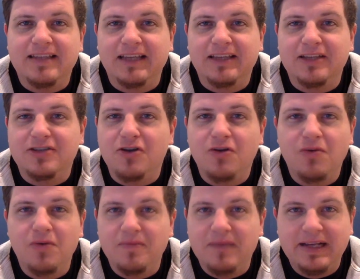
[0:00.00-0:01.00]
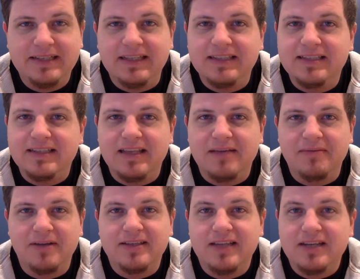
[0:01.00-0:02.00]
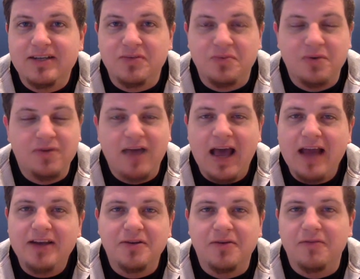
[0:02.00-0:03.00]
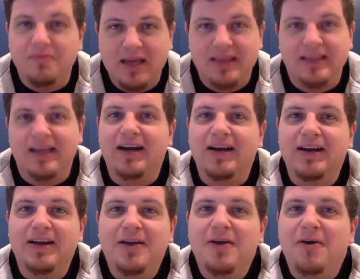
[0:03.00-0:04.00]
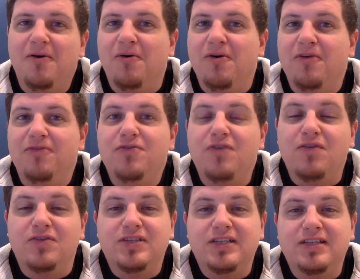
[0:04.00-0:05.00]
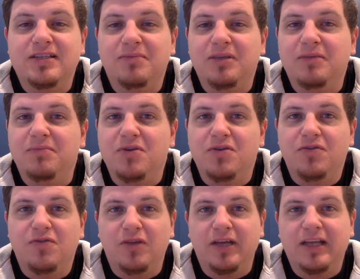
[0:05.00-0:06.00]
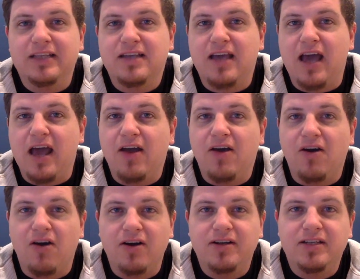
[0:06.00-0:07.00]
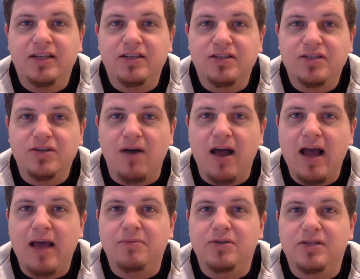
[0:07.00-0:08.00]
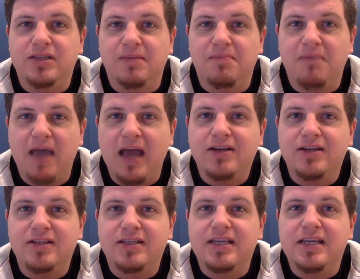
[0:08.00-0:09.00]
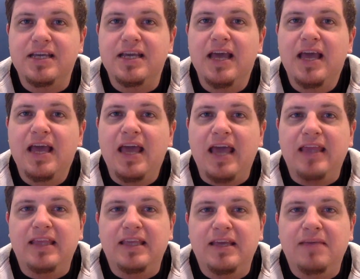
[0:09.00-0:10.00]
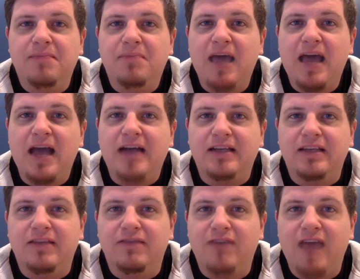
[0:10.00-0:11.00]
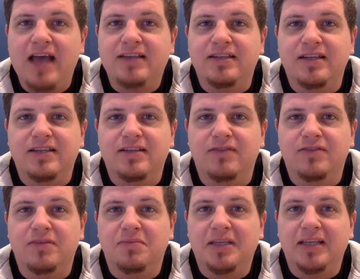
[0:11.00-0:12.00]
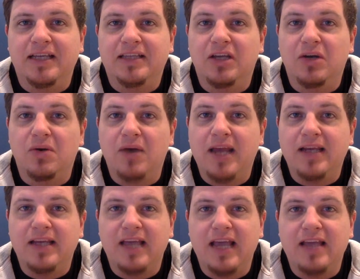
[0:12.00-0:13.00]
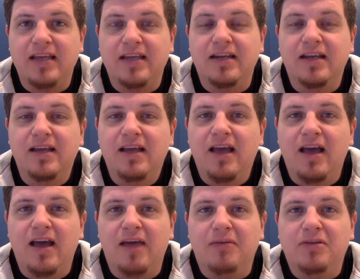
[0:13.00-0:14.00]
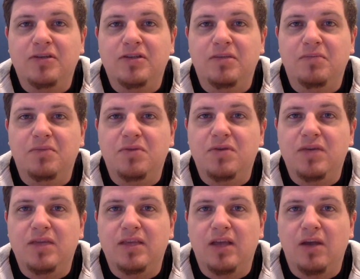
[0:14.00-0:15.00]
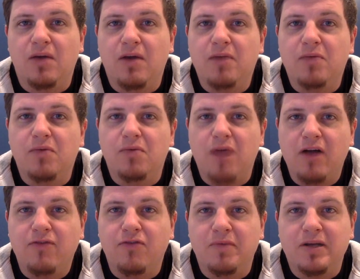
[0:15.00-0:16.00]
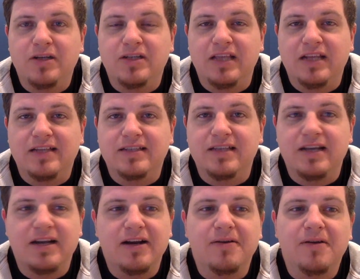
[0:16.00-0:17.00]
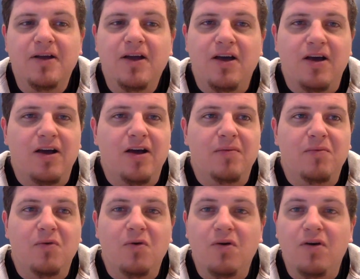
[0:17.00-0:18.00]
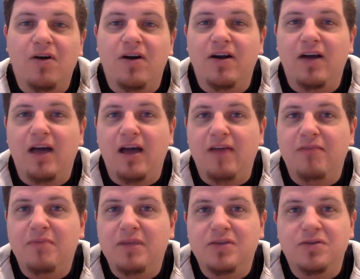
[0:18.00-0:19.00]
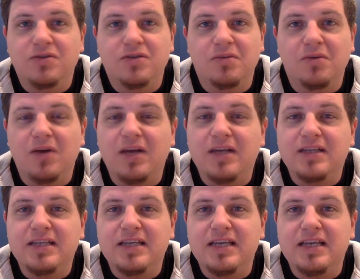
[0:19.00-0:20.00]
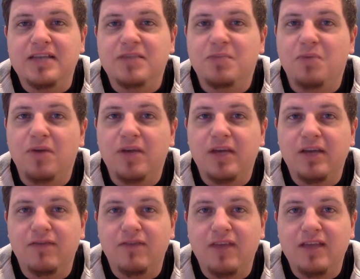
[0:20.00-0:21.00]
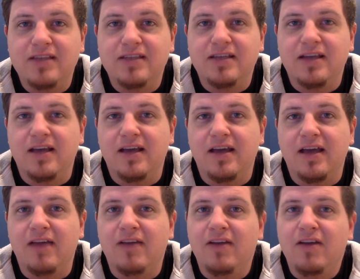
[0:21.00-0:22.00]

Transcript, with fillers: like the joke wouldn't make sense to them because they just would have had to have been there or if you've ever seen something beautiful, like it's kind of hard to describe just the majesty and the impact and the vastness of something like the Grand Canyon um, and just the beauty and the incredible rock formation that is there. Um, or I've been to some crazy sporting events uh, at